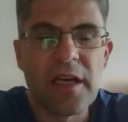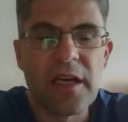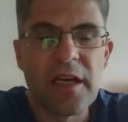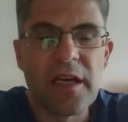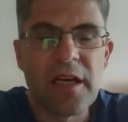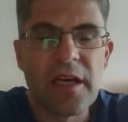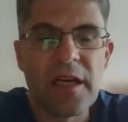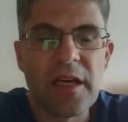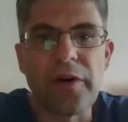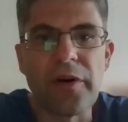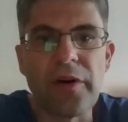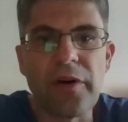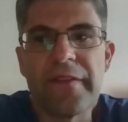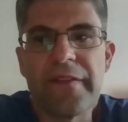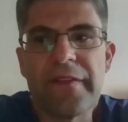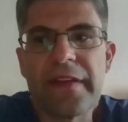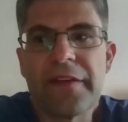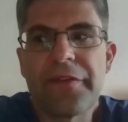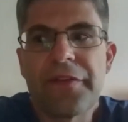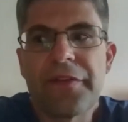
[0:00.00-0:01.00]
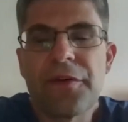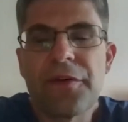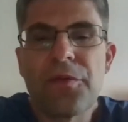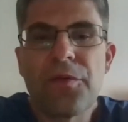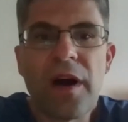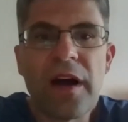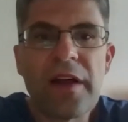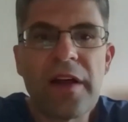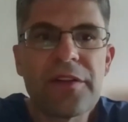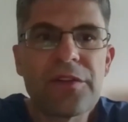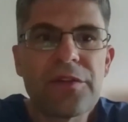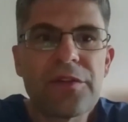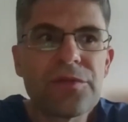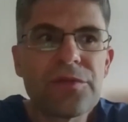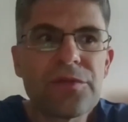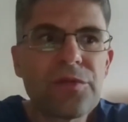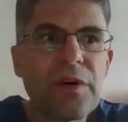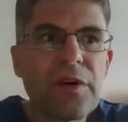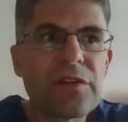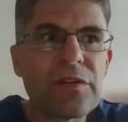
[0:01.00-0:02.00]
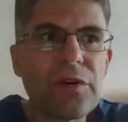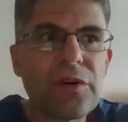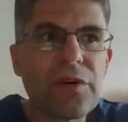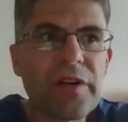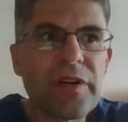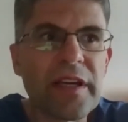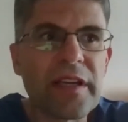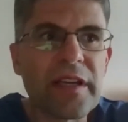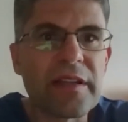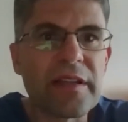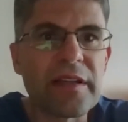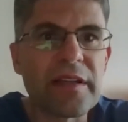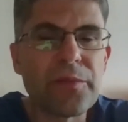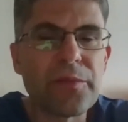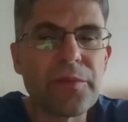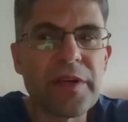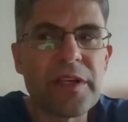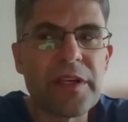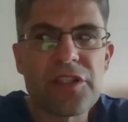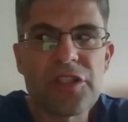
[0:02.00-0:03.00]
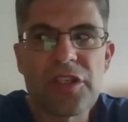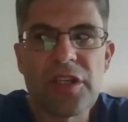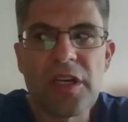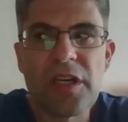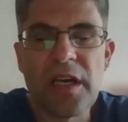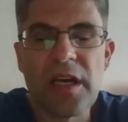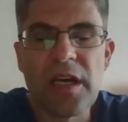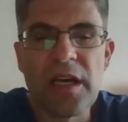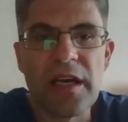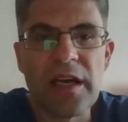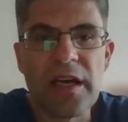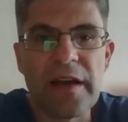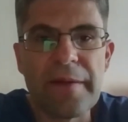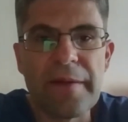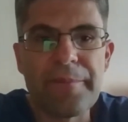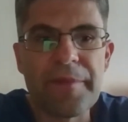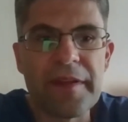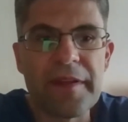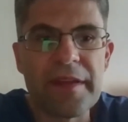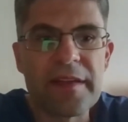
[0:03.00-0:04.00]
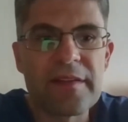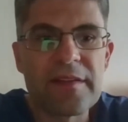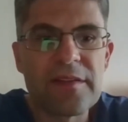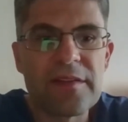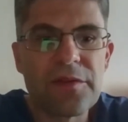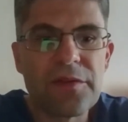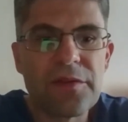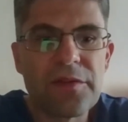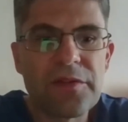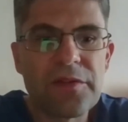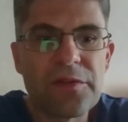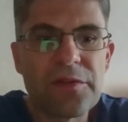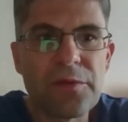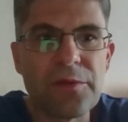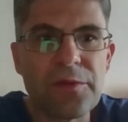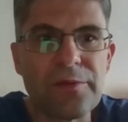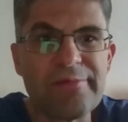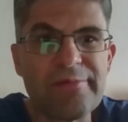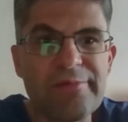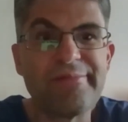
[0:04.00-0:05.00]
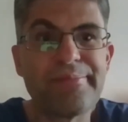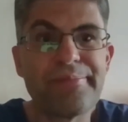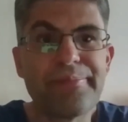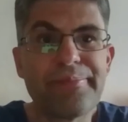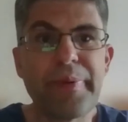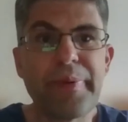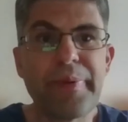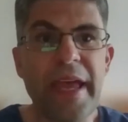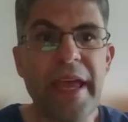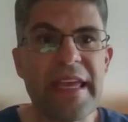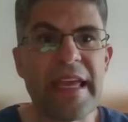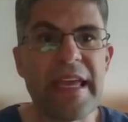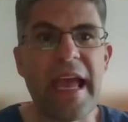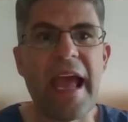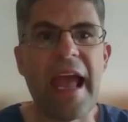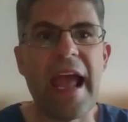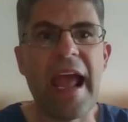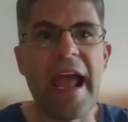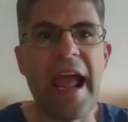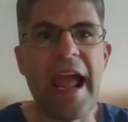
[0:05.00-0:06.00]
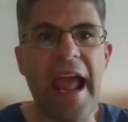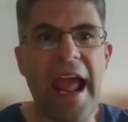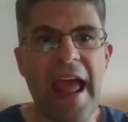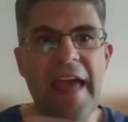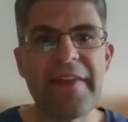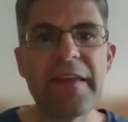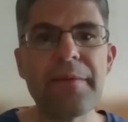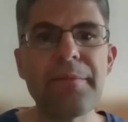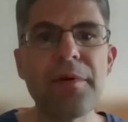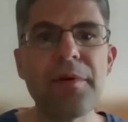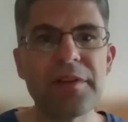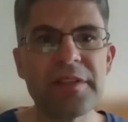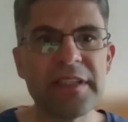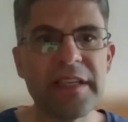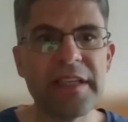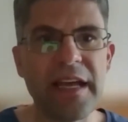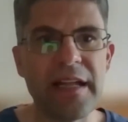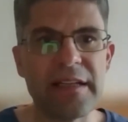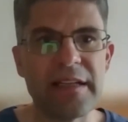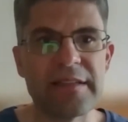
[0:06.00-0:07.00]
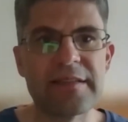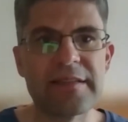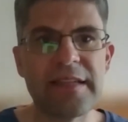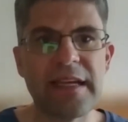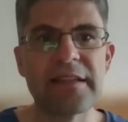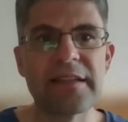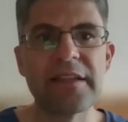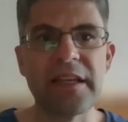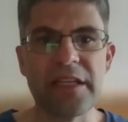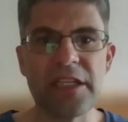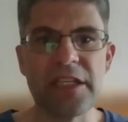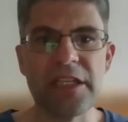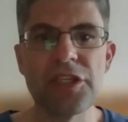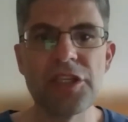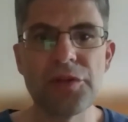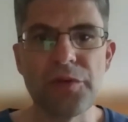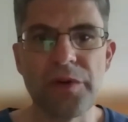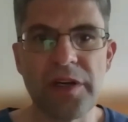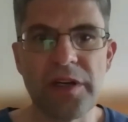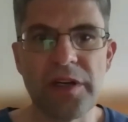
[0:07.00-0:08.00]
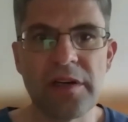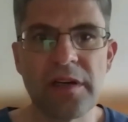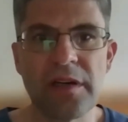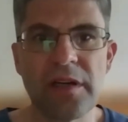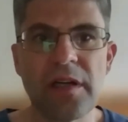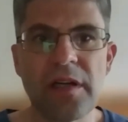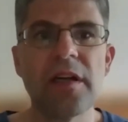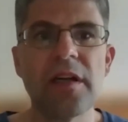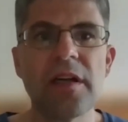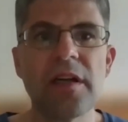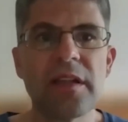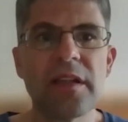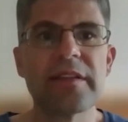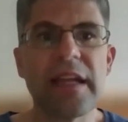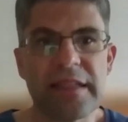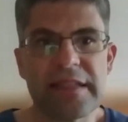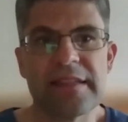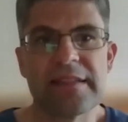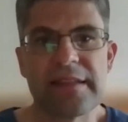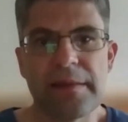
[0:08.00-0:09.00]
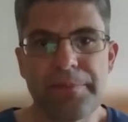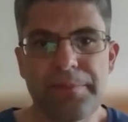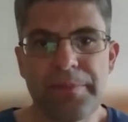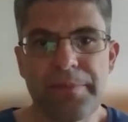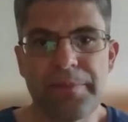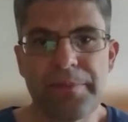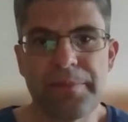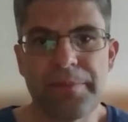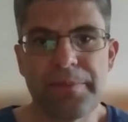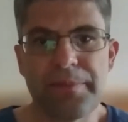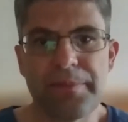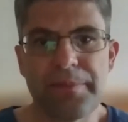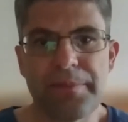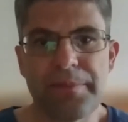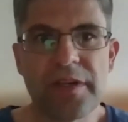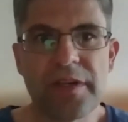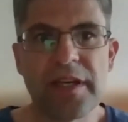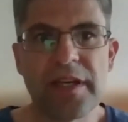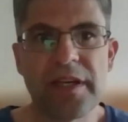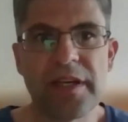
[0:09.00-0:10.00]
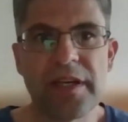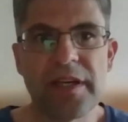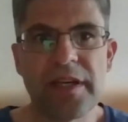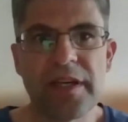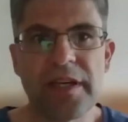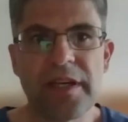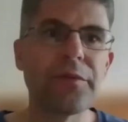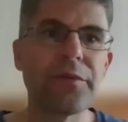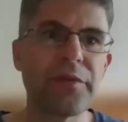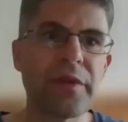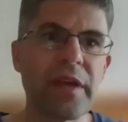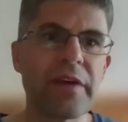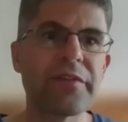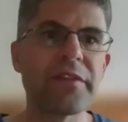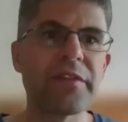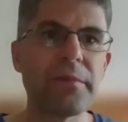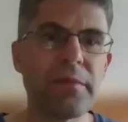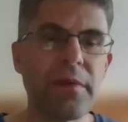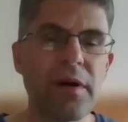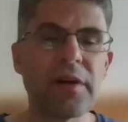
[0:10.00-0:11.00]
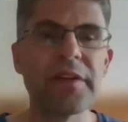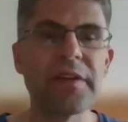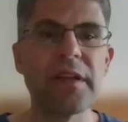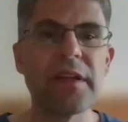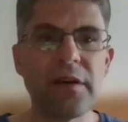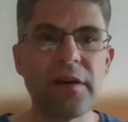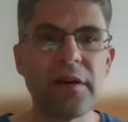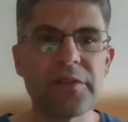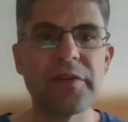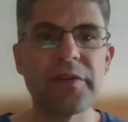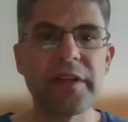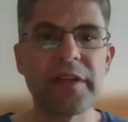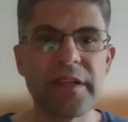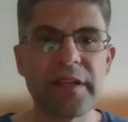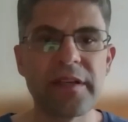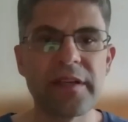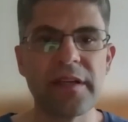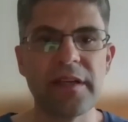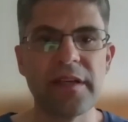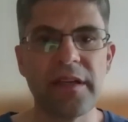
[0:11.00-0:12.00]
So if you want to do a token which is used to pay anybody else than the issuer, then it's a payment token, and then we have the money laundering